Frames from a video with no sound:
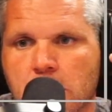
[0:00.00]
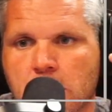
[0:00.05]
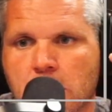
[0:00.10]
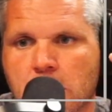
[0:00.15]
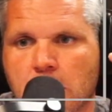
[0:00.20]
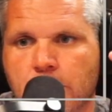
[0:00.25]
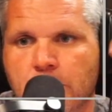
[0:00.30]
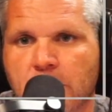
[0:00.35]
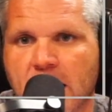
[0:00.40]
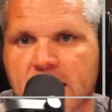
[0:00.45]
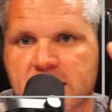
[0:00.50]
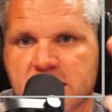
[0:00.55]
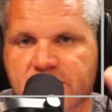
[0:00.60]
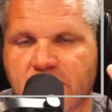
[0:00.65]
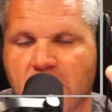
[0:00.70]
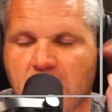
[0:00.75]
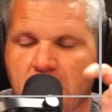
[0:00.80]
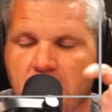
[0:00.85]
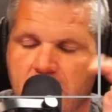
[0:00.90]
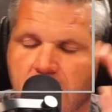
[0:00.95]
positive
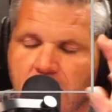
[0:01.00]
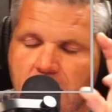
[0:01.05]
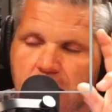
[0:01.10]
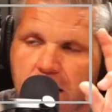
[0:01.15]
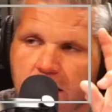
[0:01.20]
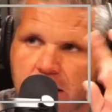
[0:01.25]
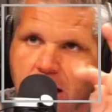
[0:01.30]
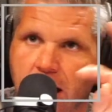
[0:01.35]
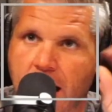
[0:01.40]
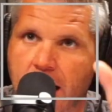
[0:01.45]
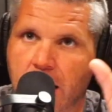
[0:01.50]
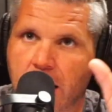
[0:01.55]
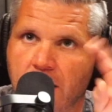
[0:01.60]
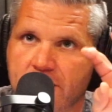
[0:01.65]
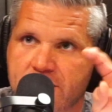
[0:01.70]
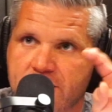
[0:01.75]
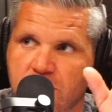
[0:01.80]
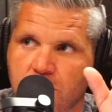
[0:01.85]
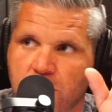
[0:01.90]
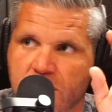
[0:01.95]
on-off
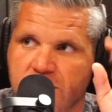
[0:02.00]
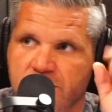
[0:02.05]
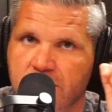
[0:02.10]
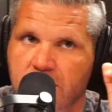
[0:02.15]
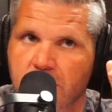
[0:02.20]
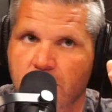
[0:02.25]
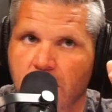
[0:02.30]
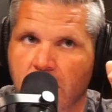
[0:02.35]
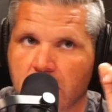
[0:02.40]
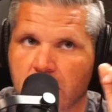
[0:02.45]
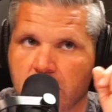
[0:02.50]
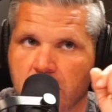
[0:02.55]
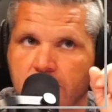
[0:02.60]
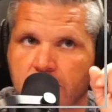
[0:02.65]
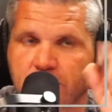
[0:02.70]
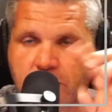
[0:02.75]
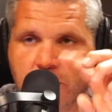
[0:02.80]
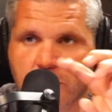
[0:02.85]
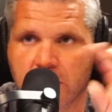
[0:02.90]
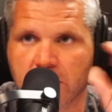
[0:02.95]
switch for the battery, so
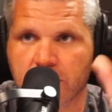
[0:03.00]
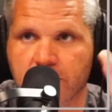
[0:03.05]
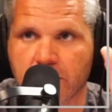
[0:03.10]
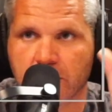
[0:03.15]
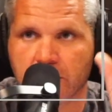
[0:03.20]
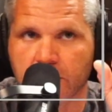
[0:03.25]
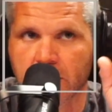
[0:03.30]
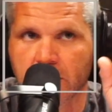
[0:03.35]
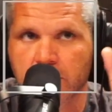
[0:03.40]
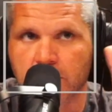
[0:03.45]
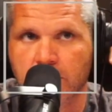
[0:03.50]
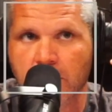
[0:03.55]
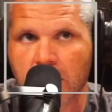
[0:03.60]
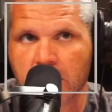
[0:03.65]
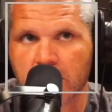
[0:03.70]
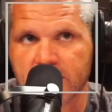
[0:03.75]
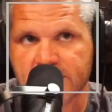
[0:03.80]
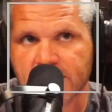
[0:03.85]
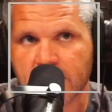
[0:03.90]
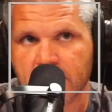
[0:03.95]
we can turn the batteries
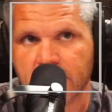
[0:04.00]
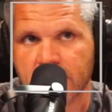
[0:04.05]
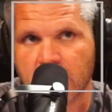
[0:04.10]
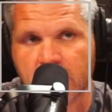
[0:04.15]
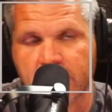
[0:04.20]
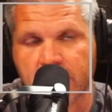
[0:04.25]
on and off.